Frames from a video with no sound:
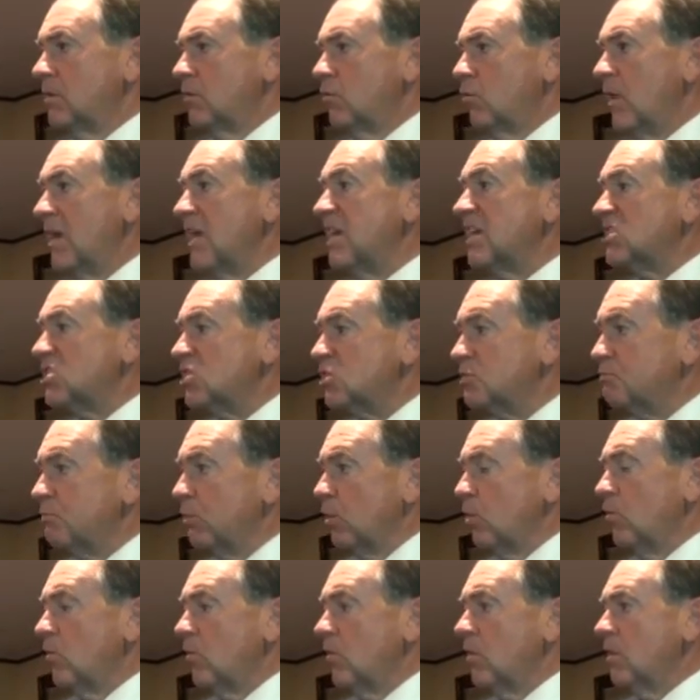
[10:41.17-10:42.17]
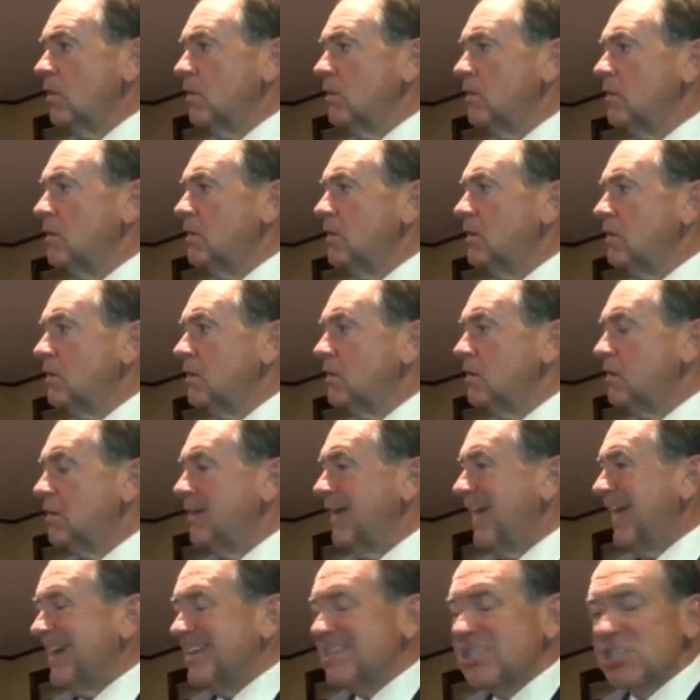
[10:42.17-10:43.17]
We explore,
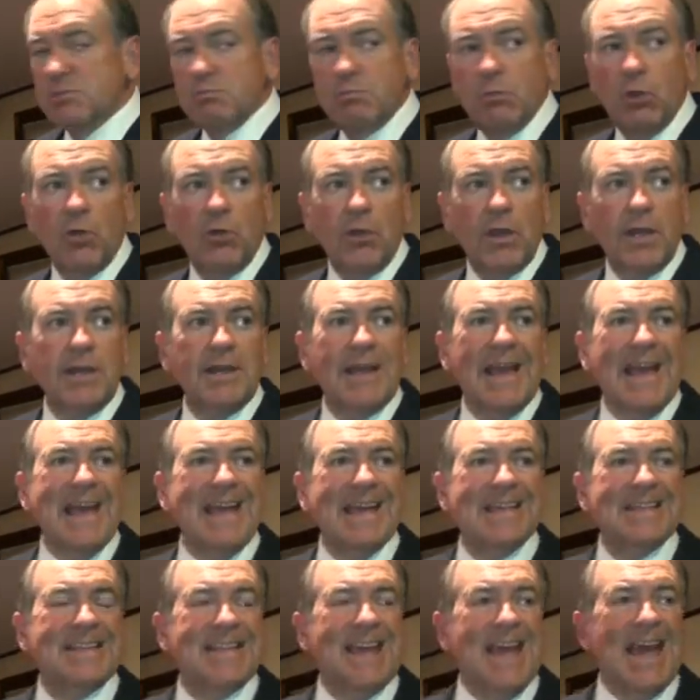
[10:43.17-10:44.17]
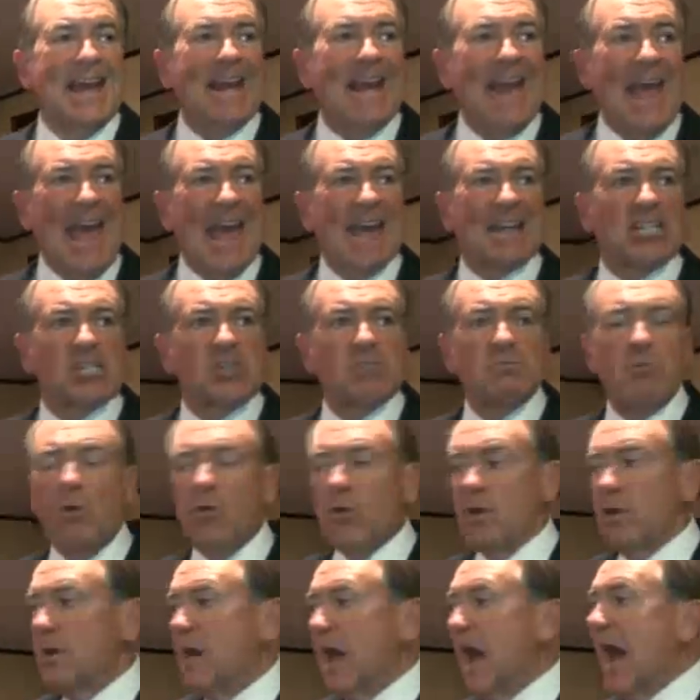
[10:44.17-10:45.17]
exploit, and
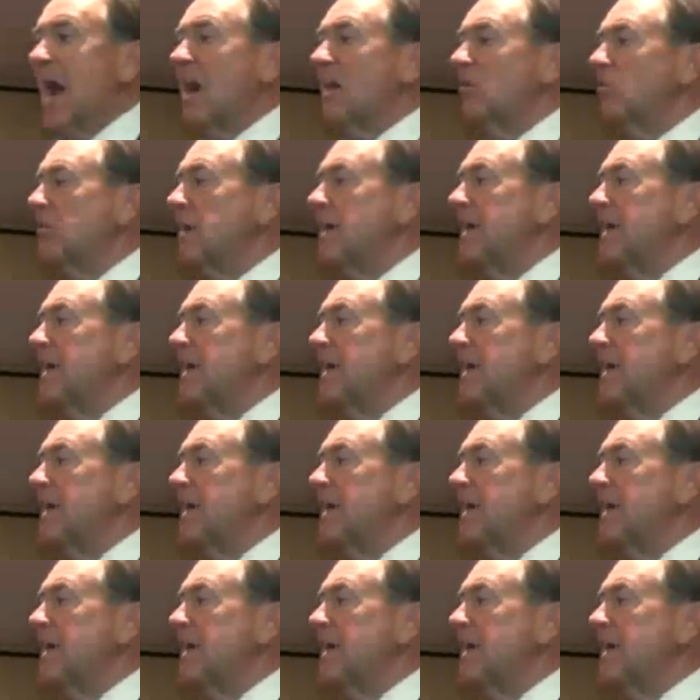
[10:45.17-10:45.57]
export our